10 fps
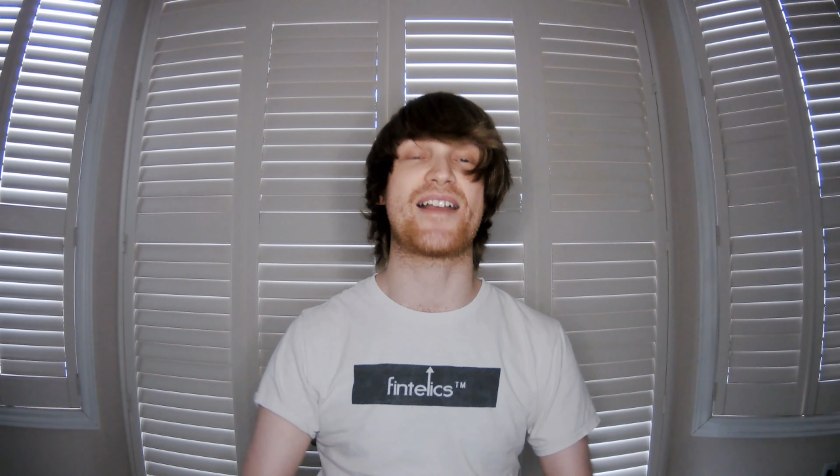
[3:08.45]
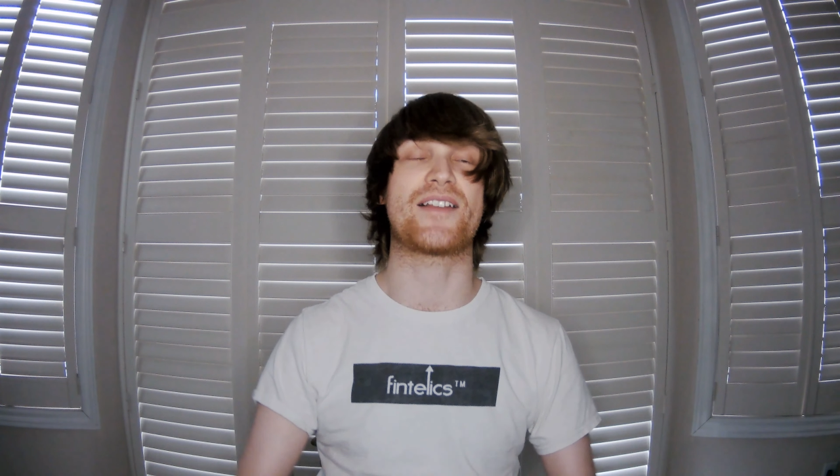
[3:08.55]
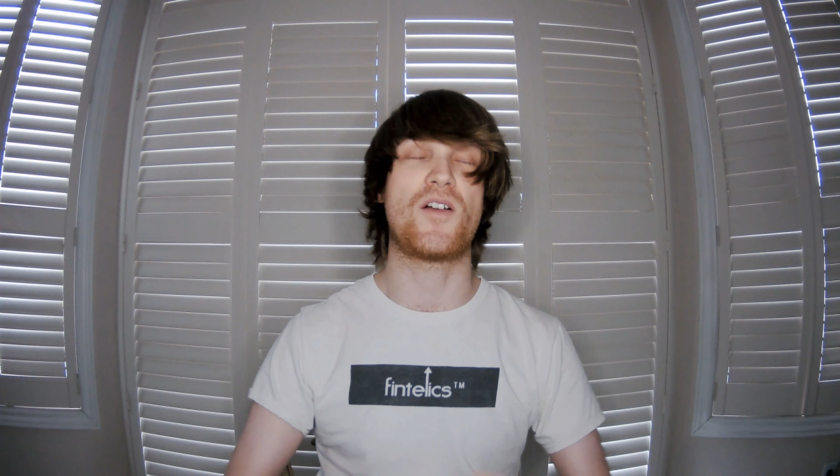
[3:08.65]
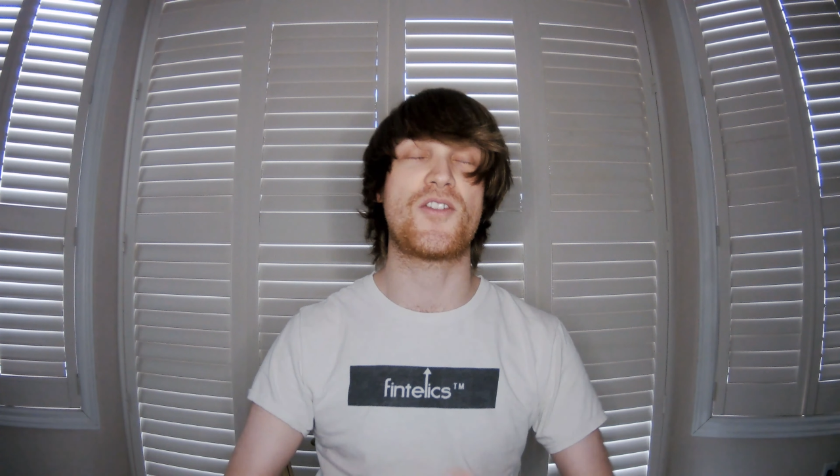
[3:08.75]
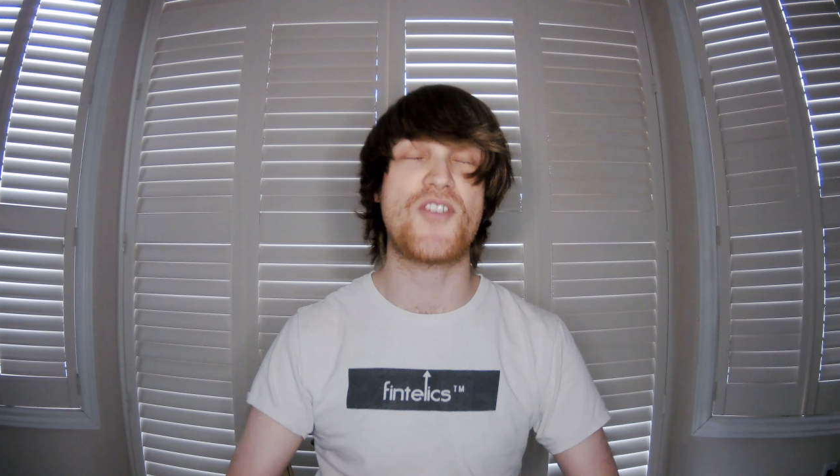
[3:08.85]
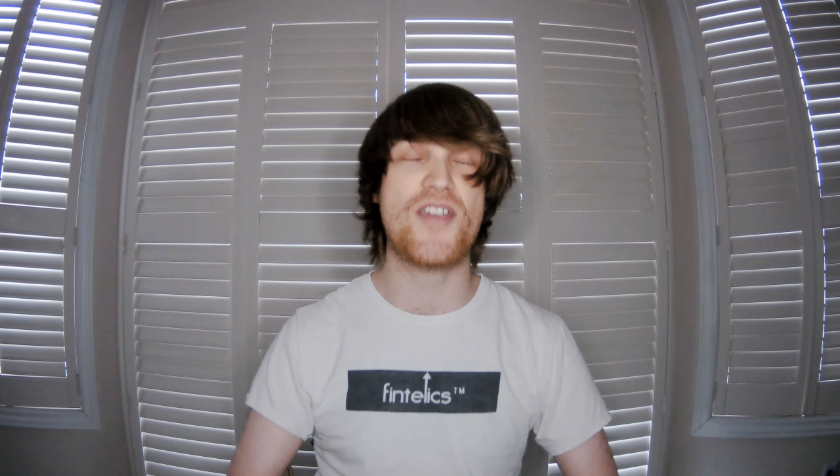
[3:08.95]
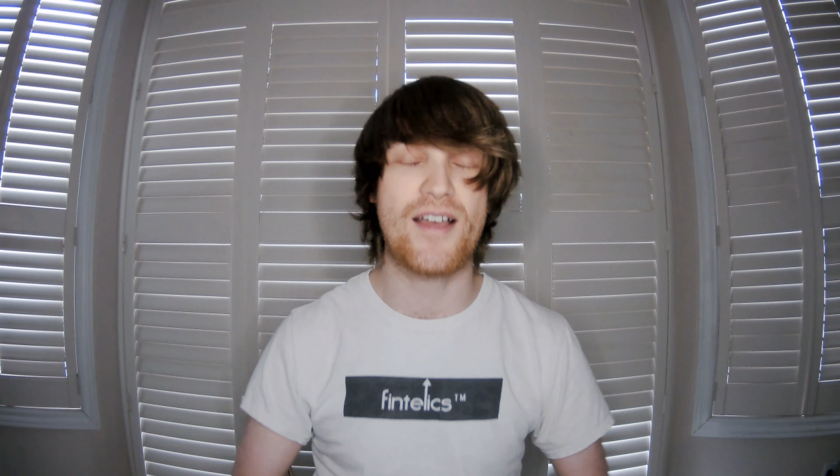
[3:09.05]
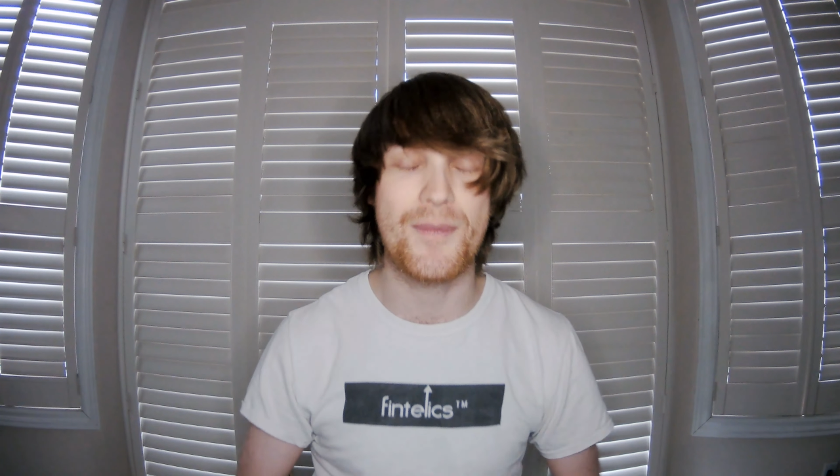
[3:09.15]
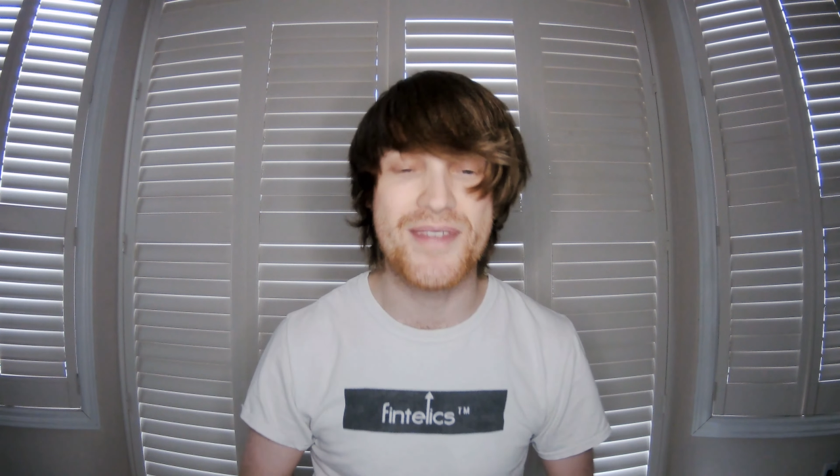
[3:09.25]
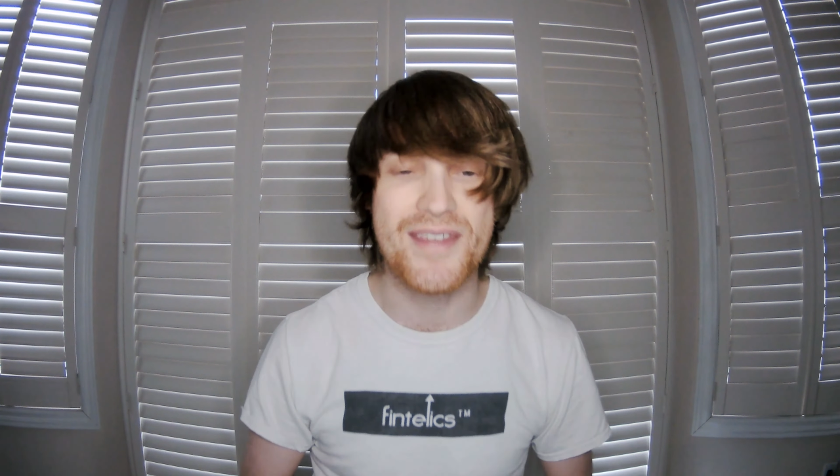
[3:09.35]
technology
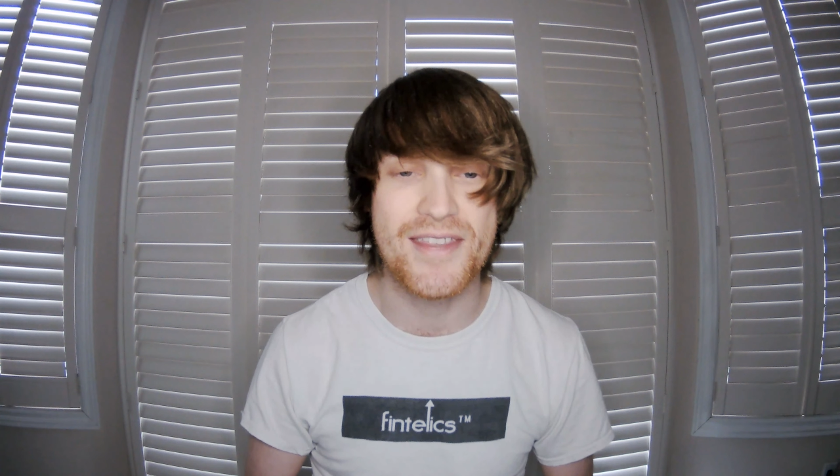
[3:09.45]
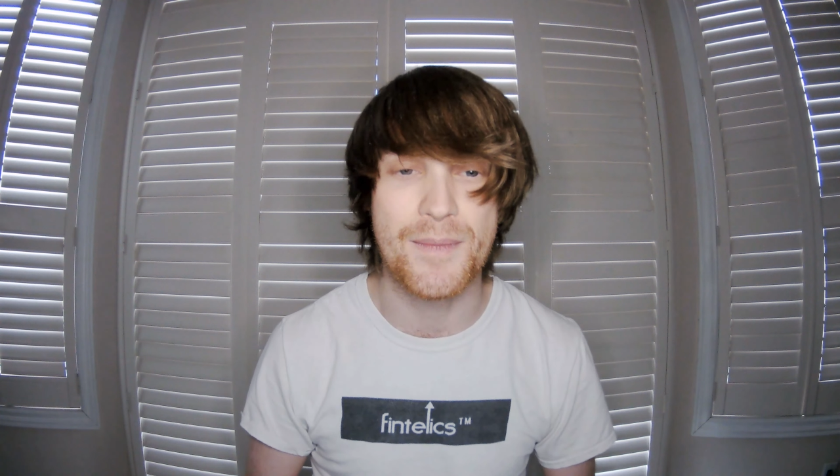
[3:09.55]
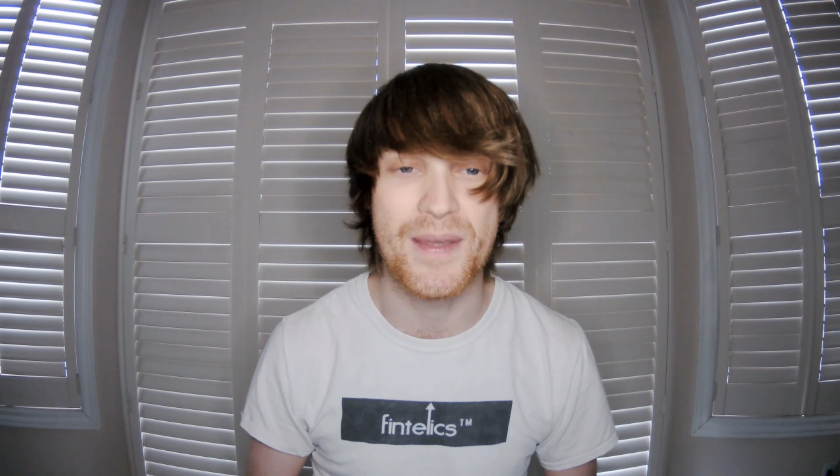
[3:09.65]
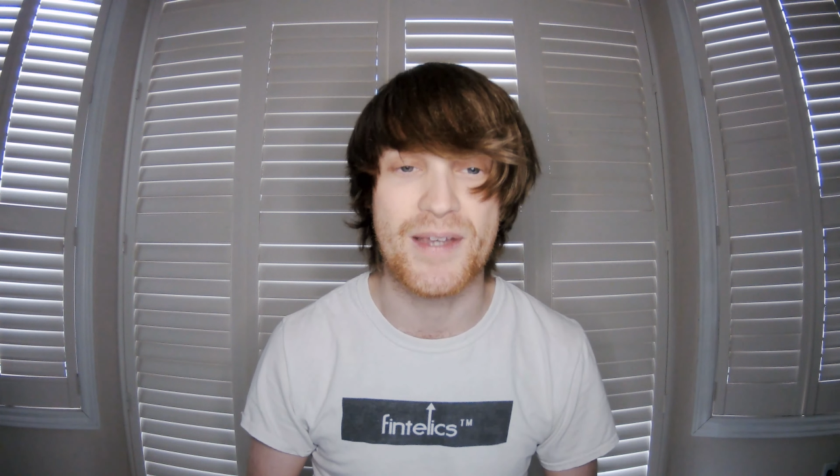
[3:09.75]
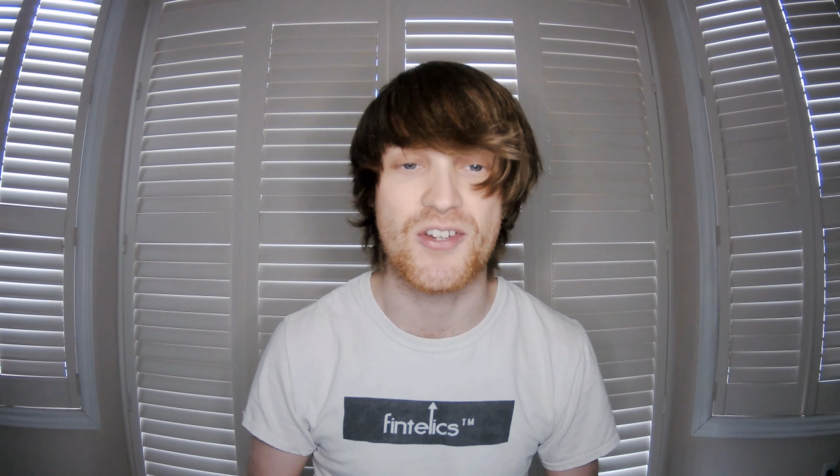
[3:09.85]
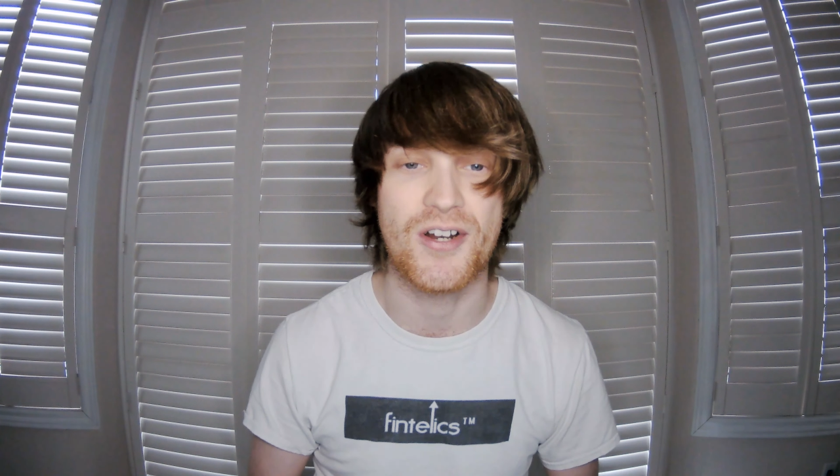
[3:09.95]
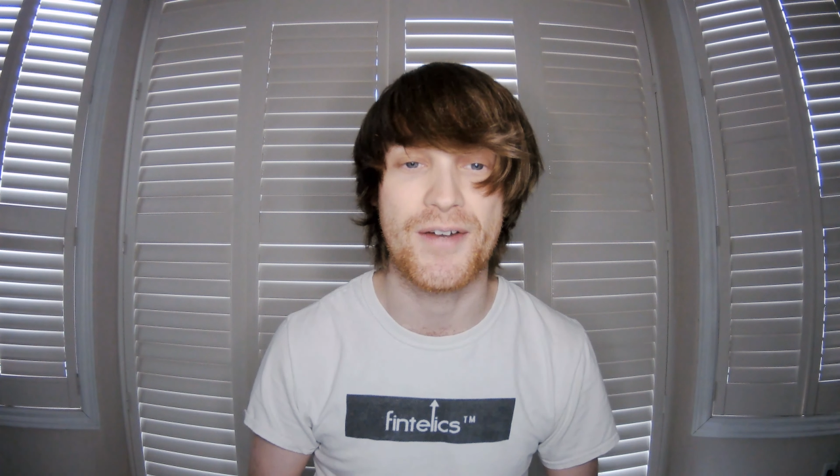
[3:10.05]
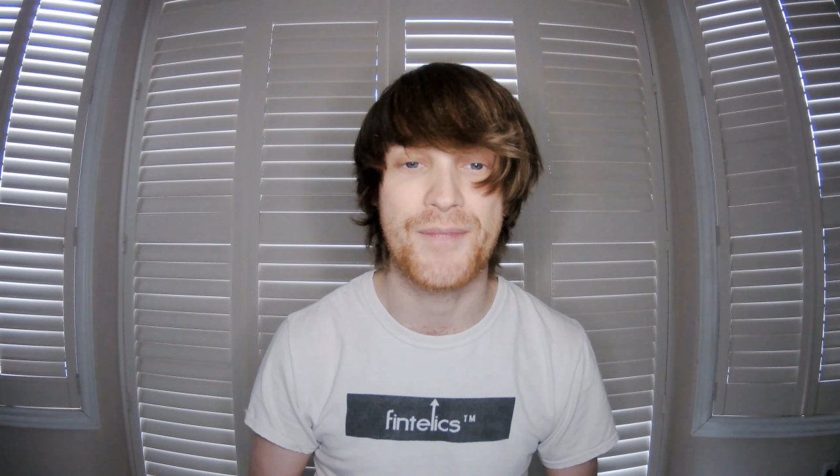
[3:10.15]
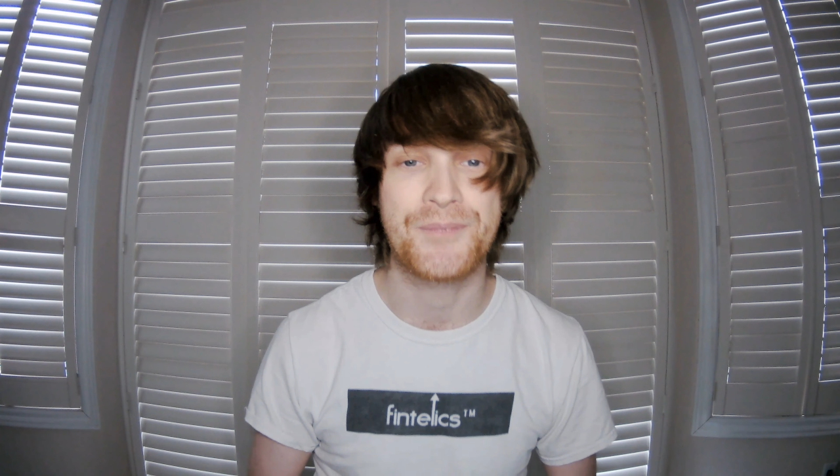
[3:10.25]
comes into the picture.